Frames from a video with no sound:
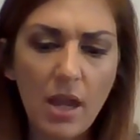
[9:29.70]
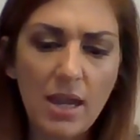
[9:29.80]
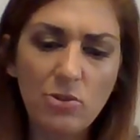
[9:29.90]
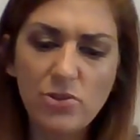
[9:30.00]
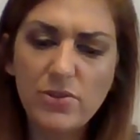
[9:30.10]

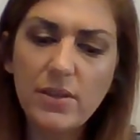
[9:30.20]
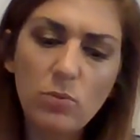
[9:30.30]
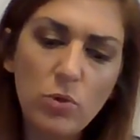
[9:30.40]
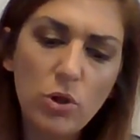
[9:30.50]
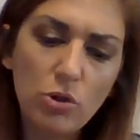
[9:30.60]
And just like
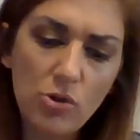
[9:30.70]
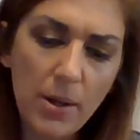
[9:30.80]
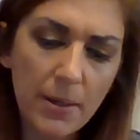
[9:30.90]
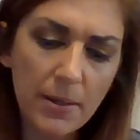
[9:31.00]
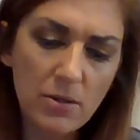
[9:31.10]
when you're
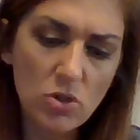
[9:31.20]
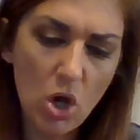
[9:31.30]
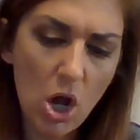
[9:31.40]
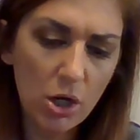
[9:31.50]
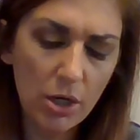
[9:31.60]
drawing any
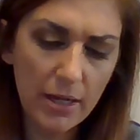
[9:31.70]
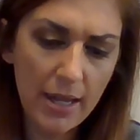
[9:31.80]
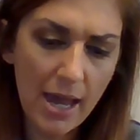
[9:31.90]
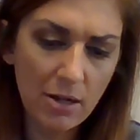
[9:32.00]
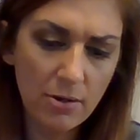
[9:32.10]
dog or
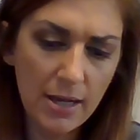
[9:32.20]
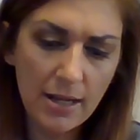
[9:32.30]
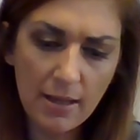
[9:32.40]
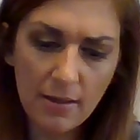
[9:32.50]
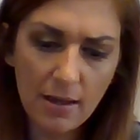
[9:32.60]
cat or
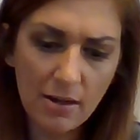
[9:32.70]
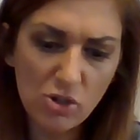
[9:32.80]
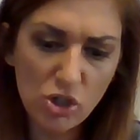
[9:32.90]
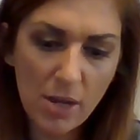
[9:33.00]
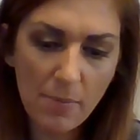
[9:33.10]
any kind of
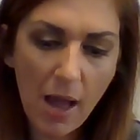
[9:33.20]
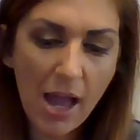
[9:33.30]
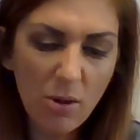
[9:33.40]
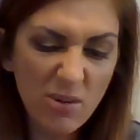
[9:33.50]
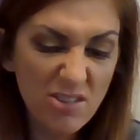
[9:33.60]
shape,
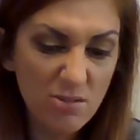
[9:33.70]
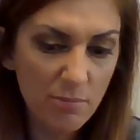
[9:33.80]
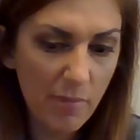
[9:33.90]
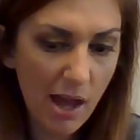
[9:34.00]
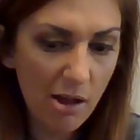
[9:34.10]
I always do a
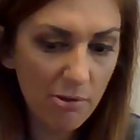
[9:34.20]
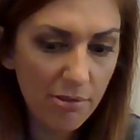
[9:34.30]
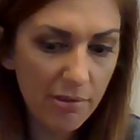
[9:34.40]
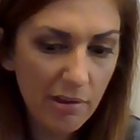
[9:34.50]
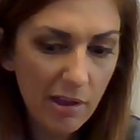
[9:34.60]

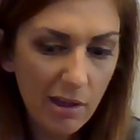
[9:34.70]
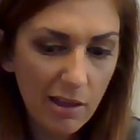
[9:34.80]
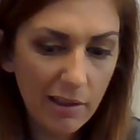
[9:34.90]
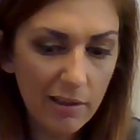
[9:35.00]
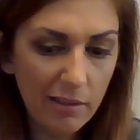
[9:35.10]
mouth
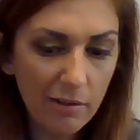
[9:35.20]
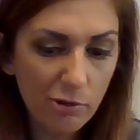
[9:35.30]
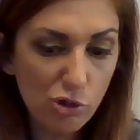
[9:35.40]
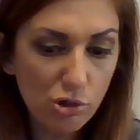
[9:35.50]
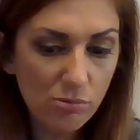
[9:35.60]
like a
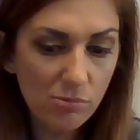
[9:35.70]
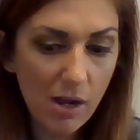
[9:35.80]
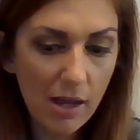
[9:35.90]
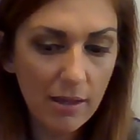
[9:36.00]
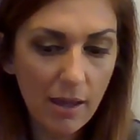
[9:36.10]
little
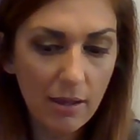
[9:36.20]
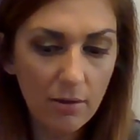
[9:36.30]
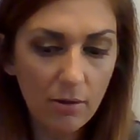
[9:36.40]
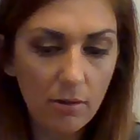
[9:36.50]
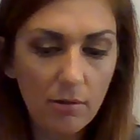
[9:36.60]

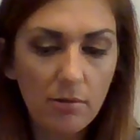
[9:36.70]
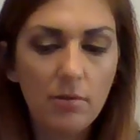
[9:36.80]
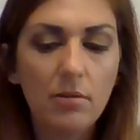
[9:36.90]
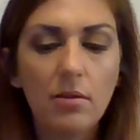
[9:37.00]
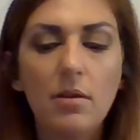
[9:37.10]
triangle.
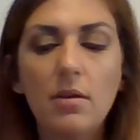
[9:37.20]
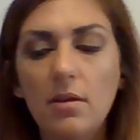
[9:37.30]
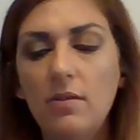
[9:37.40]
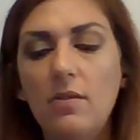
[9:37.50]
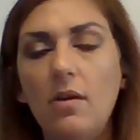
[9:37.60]

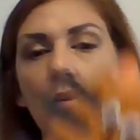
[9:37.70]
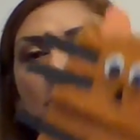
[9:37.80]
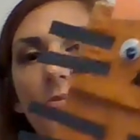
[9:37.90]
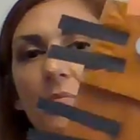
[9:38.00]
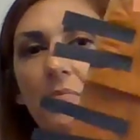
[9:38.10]

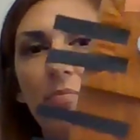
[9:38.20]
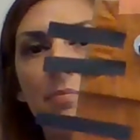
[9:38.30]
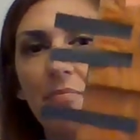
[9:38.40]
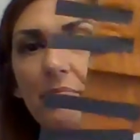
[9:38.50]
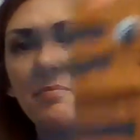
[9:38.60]
So
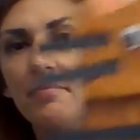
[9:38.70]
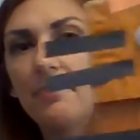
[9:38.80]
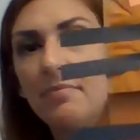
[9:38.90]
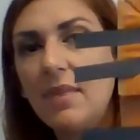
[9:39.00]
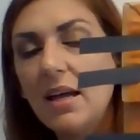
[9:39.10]

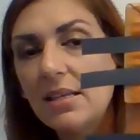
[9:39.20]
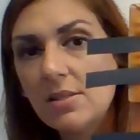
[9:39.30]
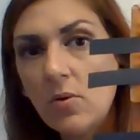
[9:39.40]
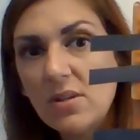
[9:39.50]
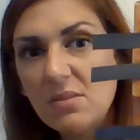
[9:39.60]
that is
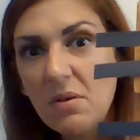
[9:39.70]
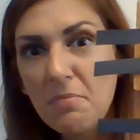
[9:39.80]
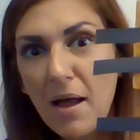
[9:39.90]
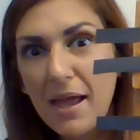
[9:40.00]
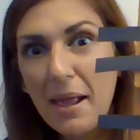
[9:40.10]
going to be
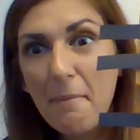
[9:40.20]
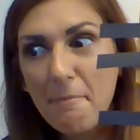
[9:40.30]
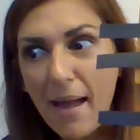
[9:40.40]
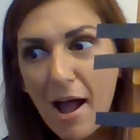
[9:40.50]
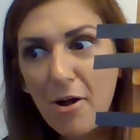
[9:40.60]
my
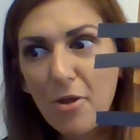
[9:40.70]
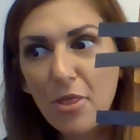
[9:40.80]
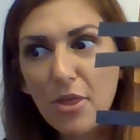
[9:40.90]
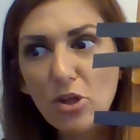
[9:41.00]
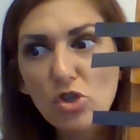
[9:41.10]
mouth.
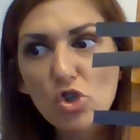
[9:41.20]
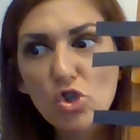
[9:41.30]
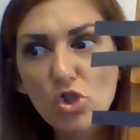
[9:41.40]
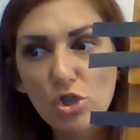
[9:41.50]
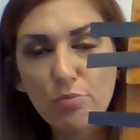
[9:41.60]

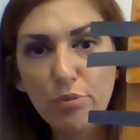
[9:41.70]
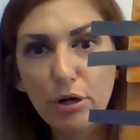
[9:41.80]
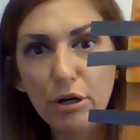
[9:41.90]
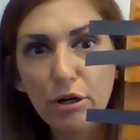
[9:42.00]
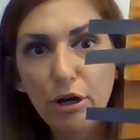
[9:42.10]

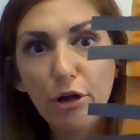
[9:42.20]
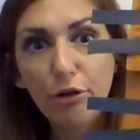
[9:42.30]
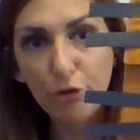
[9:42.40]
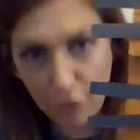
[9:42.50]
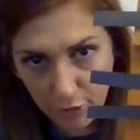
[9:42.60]
Super
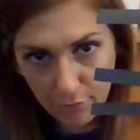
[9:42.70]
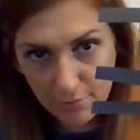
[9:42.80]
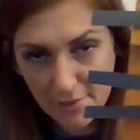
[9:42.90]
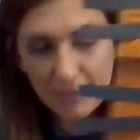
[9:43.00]
cute.